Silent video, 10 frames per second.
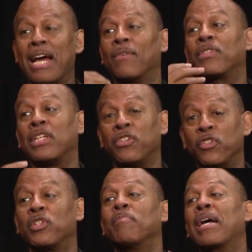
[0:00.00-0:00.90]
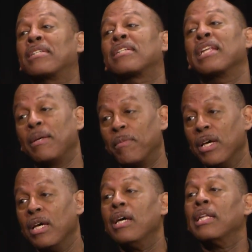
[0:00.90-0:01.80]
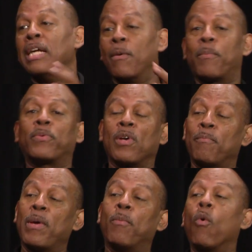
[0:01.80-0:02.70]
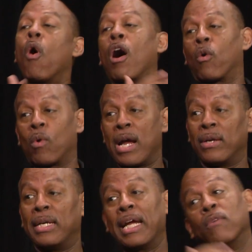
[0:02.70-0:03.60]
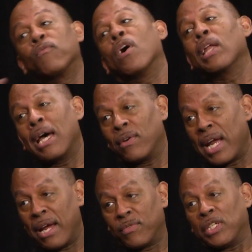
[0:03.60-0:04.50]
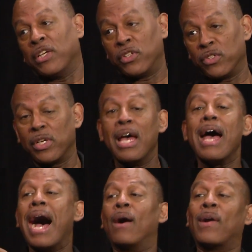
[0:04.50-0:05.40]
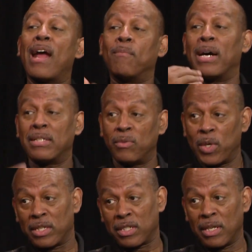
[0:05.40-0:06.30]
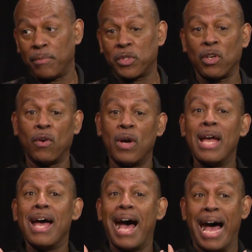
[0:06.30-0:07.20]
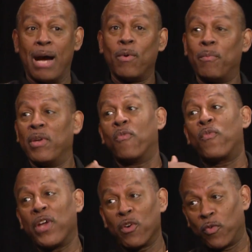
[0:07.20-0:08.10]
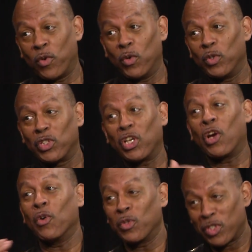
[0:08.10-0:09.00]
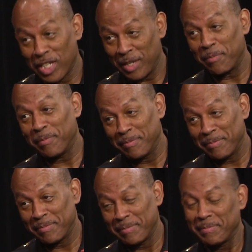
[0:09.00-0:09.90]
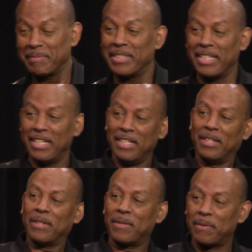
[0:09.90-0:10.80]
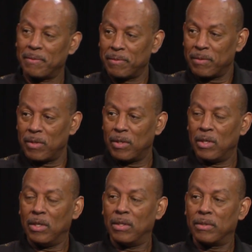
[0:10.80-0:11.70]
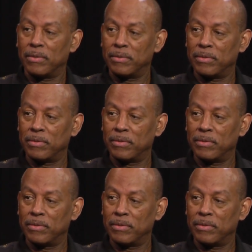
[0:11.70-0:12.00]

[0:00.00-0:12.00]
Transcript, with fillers: have seizures in my sleep. Yes, that's there. Are, some people walk around and they can fall out and have wow. seizures. I would have mine when I sleep, so I would be fearful to go to sleep. Would it be violent convulsions or shaking or